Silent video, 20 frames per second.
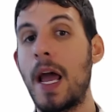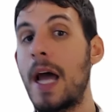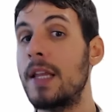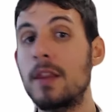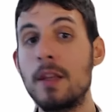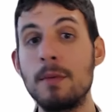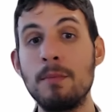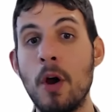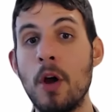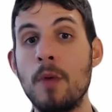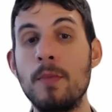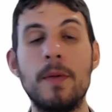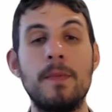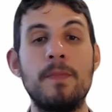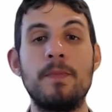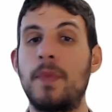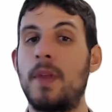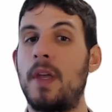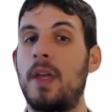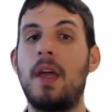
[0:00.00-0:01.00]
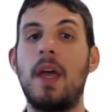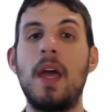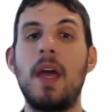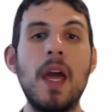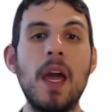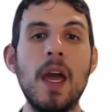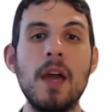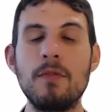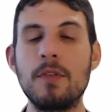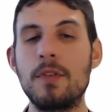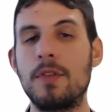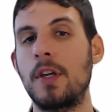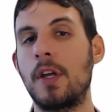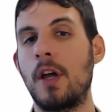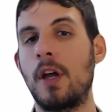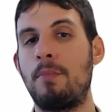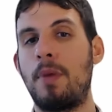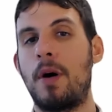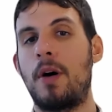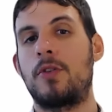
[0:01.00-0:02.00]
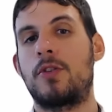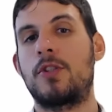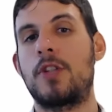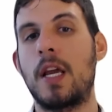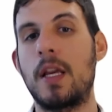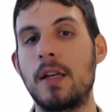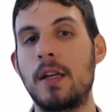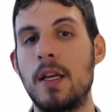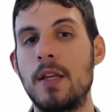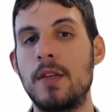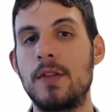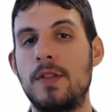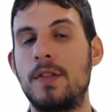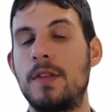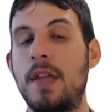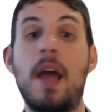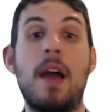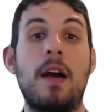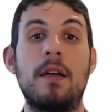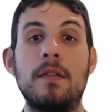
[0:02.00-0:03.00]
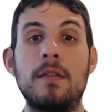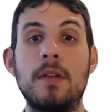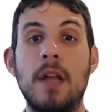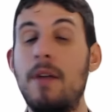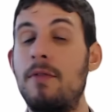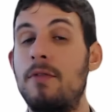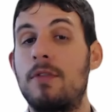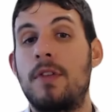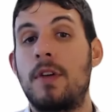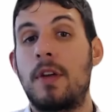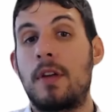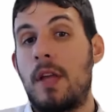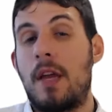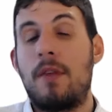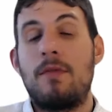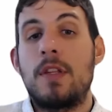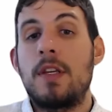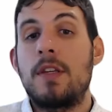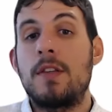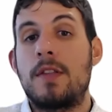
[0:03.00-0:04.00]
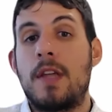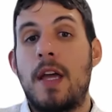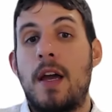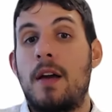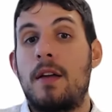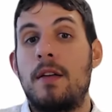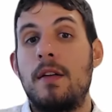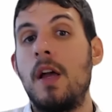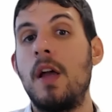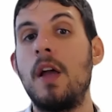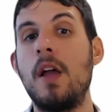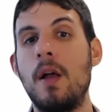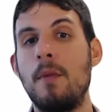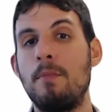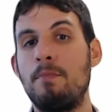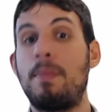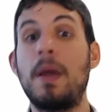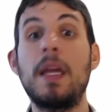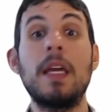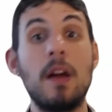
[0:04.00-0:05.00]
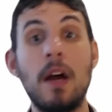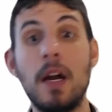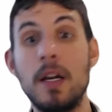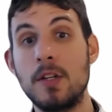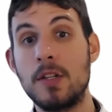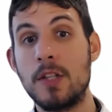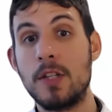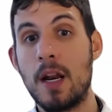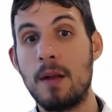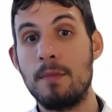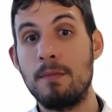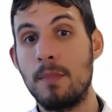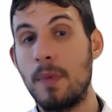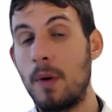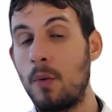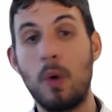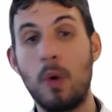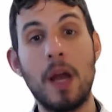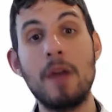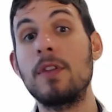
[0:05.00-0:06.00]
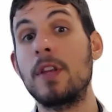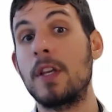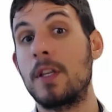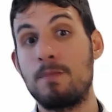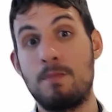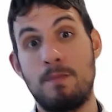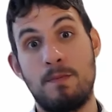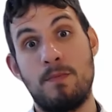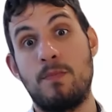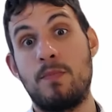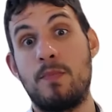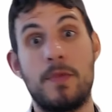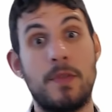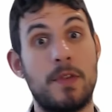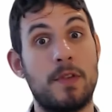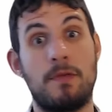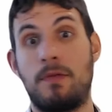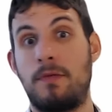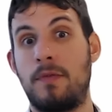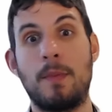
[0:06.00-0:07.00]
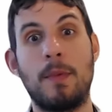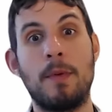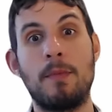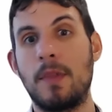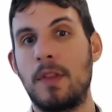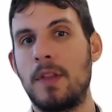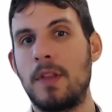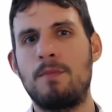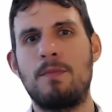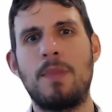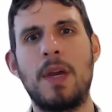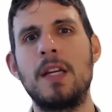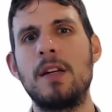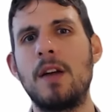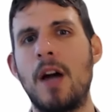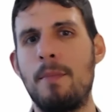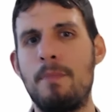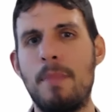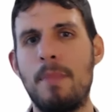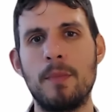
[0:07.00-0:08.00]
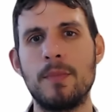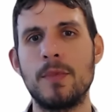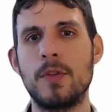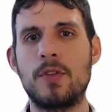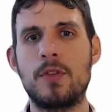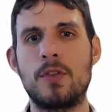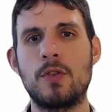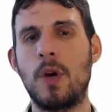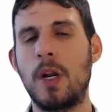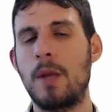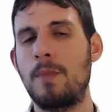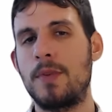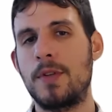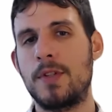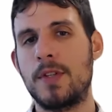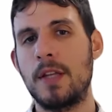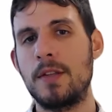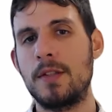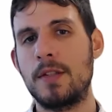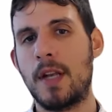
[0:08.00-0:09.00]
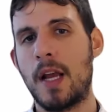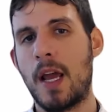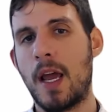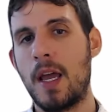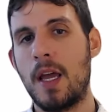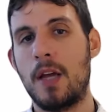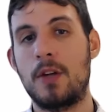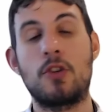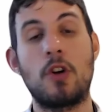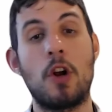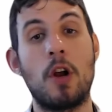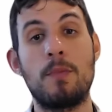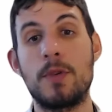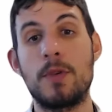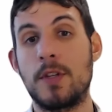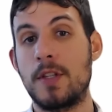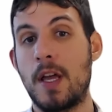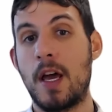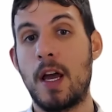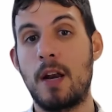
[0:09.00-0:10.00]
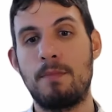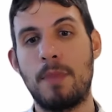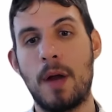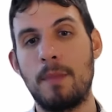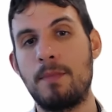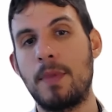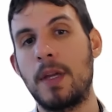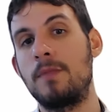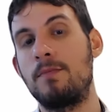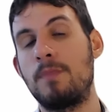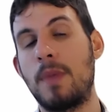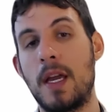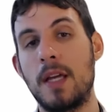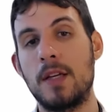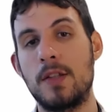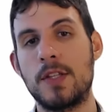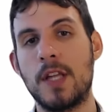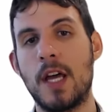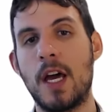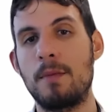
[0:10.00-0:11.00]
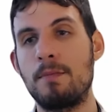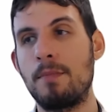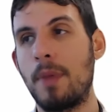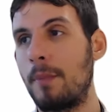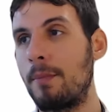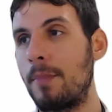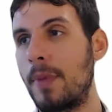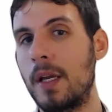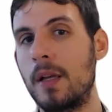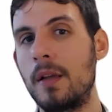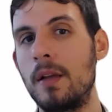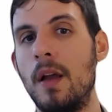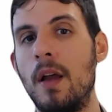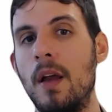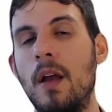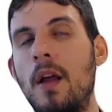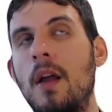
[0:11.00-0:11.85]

At the moment, everything on Pulse Chain is down. Everything, everything's down. pDAI just had a well, everything's I mean, I think pDAI pumped 20% today. Atropa started pumping, Bear started pumping.